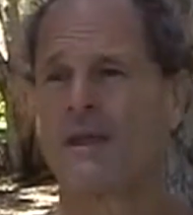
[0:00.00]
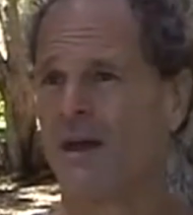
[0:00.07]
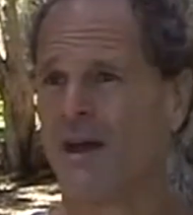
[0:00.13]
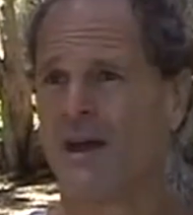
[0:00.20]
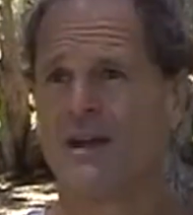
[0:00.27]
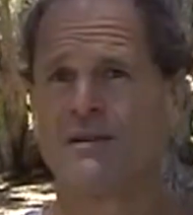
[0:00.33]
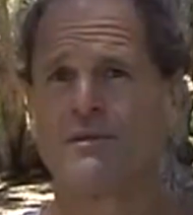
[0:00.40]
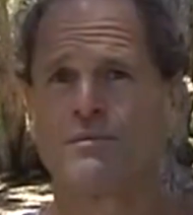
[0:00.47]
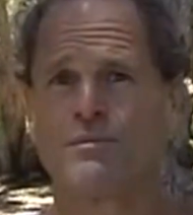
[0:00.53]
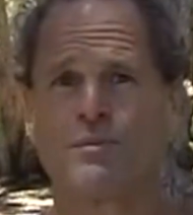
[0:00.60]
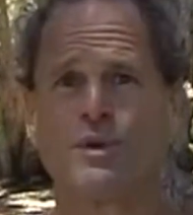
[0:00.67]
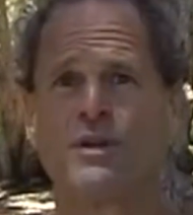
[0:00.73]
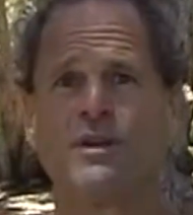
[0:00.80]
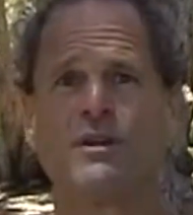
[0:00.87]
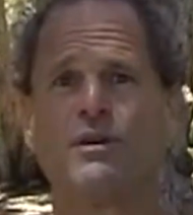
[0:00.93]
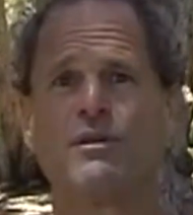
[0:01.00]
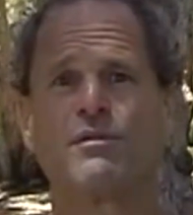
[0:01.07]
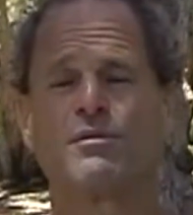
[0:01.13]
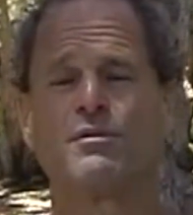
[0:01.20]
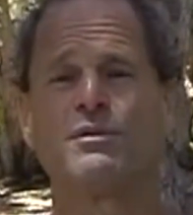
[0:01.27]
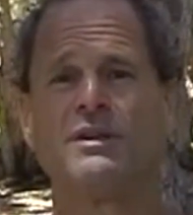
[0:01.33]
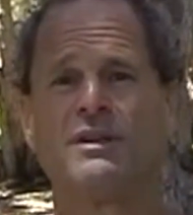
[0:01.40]
and we can go
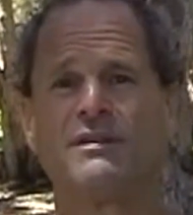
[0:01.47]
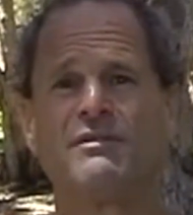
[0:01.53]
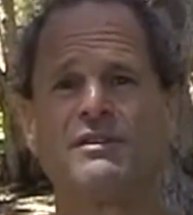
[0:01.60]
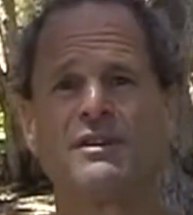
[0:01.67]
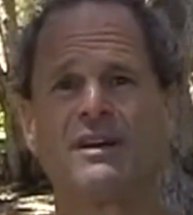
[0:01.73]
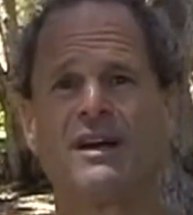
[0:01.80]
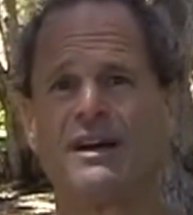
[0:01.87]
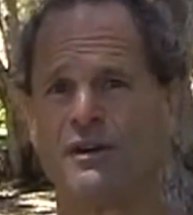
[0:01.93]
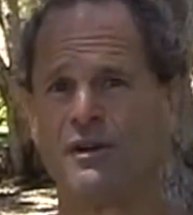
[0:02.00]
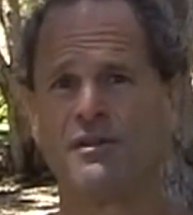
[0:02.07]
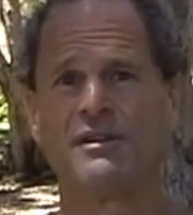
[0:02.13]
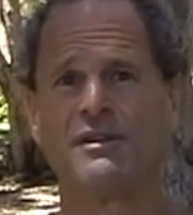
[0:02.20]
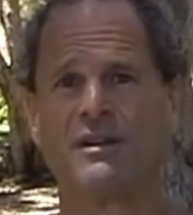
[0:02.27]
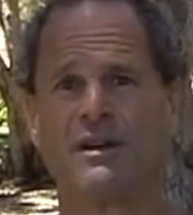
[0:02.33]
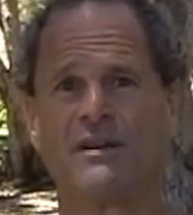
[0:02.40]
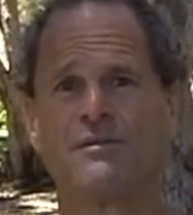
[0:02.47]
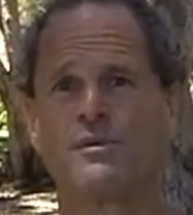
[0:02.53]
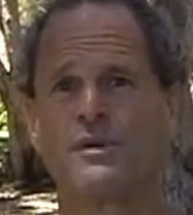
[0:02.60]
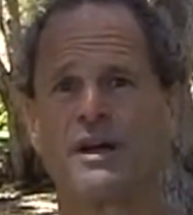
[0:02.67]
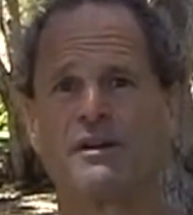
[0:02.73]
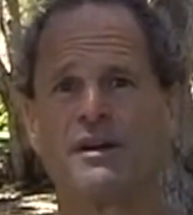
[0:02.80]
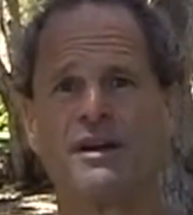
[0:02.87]
through living a healthy life
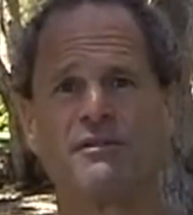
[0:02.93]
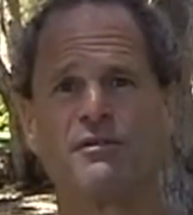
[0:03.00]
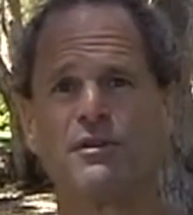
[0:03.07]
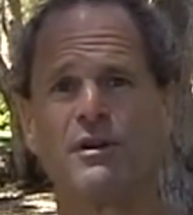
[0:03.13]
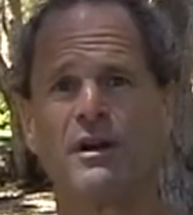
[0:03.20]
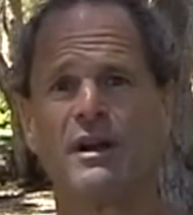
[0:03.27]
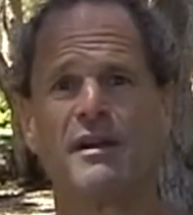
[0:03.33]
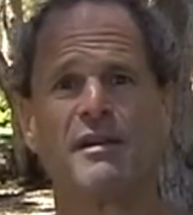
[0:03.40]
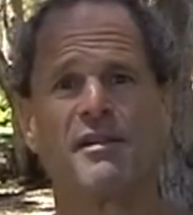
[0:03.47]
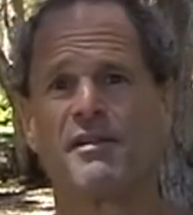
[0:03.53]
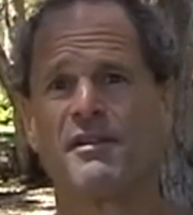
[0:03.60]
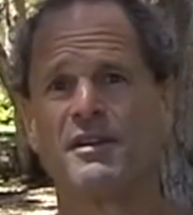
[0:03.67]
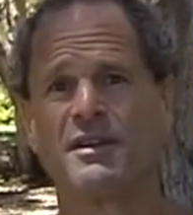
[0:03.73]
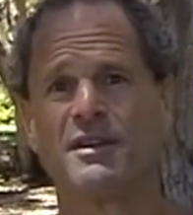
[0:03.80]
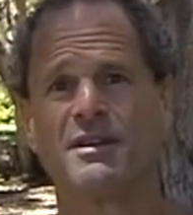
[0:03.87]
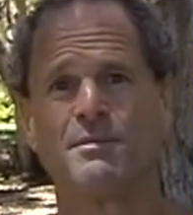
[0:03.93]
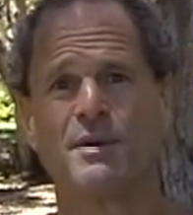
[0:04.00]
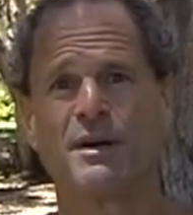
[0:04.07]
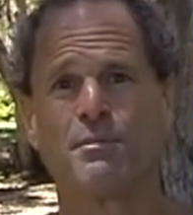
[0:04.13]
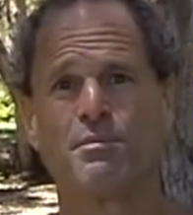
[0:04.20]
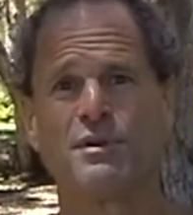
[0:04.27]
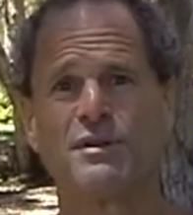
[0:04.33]
without ever thinking
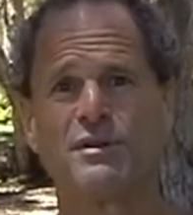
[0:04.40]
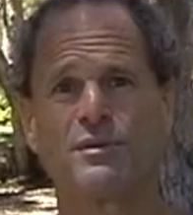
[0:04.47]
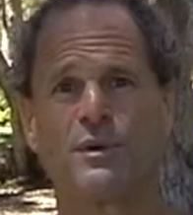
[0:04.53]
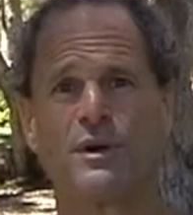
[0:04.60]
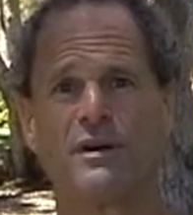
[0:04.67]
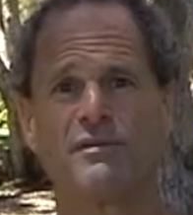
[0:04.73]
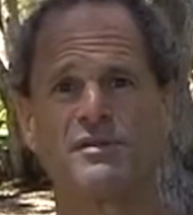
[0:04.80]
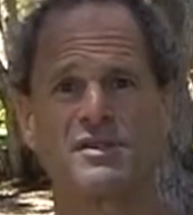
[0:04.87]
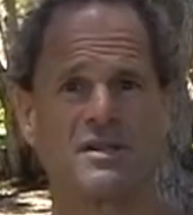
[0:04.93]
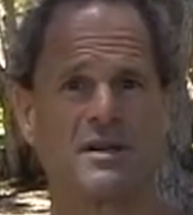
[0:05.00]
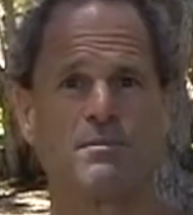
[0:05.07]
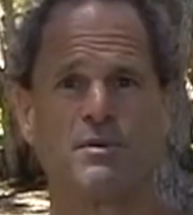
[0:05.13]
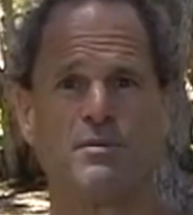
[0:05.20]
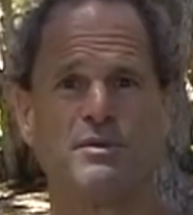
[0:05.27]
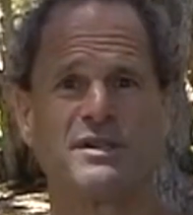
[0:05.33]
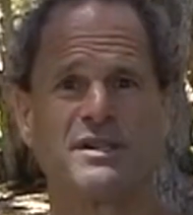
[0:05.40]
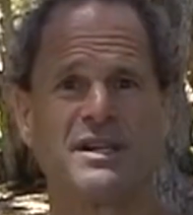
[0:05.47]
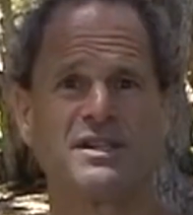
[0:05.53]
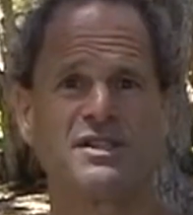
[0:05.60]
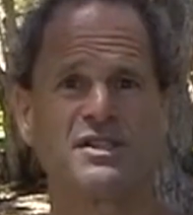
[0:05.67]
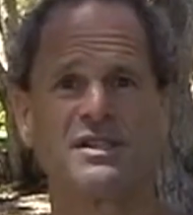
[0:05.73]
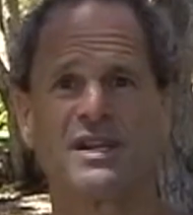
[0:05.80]
about B12
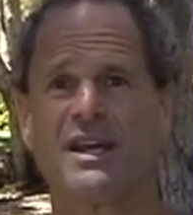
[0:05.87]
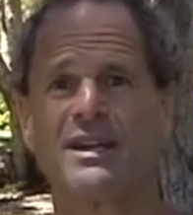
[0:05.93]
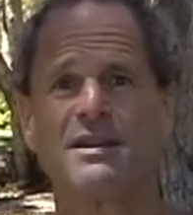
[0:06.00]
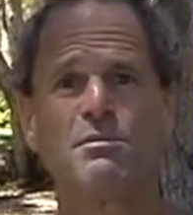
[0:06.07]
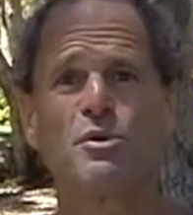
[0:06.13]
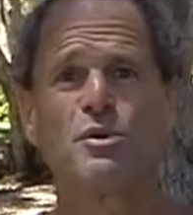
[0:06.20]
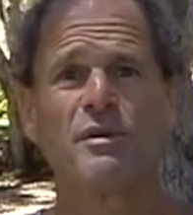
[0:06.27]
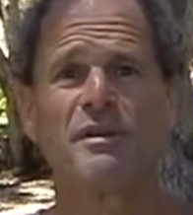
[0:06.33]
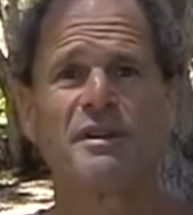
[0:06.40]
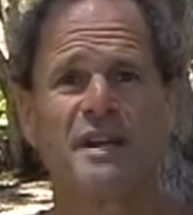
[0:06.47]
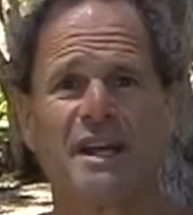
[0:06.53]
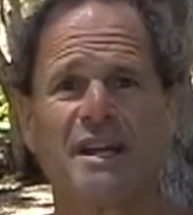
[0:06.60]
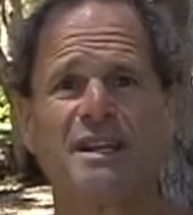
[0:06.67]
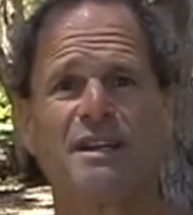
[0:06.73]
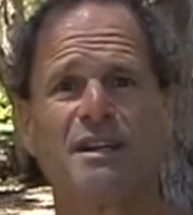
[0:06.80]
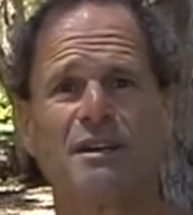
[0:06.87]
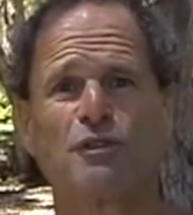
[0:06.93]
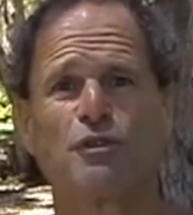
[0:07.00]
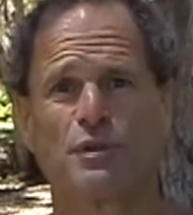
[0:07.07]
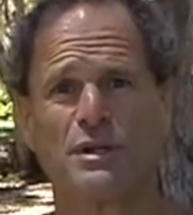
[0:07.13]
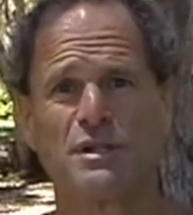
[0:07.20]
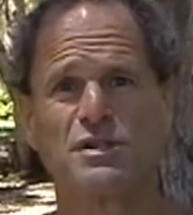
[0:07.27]
supplementation any more than any
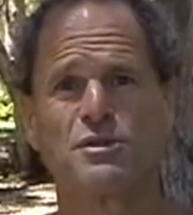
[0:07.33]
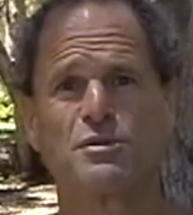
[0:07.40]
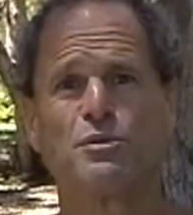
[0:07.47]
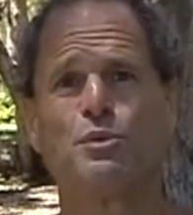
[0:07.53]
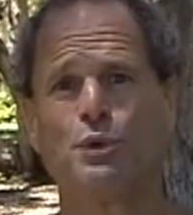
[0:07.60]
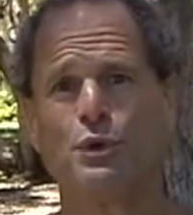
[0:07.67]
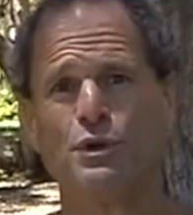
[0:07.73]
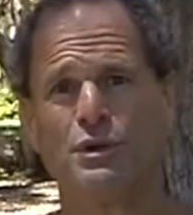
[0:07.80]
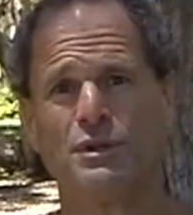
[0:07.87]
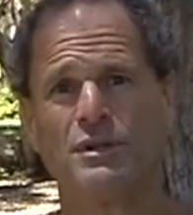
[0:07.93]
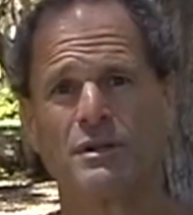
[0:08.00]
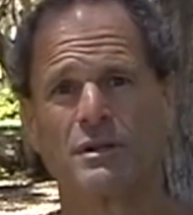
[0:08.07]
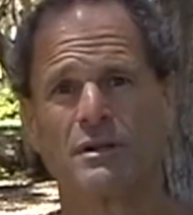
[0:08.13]
creature would.